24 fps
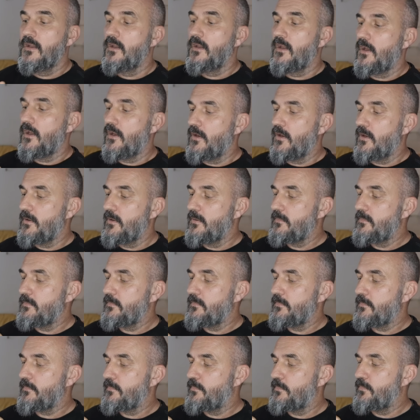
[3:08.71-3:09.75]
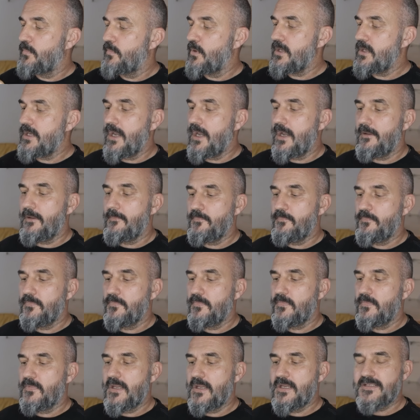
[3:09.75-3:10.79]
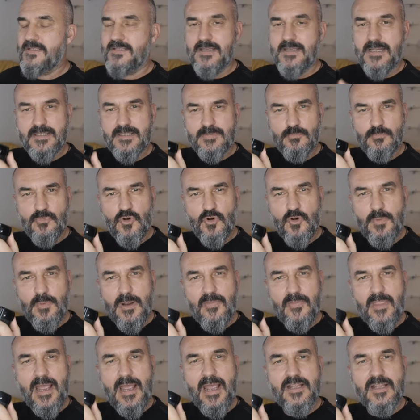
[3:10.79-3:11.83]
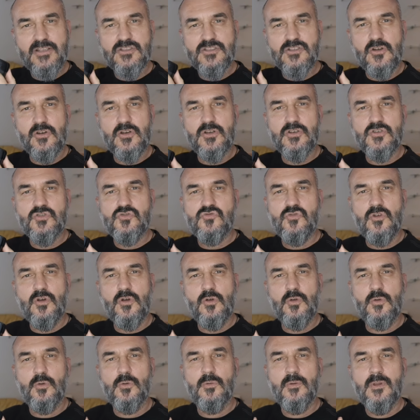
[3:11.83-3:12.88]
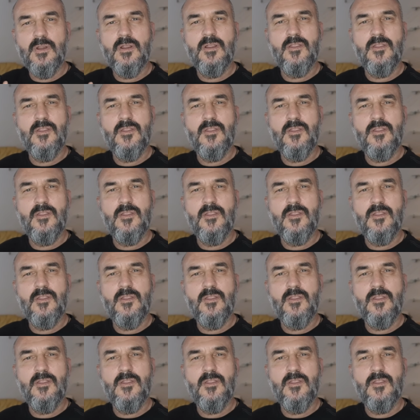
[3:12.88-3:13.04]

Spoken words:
But yeah, it's more about the hands-on control.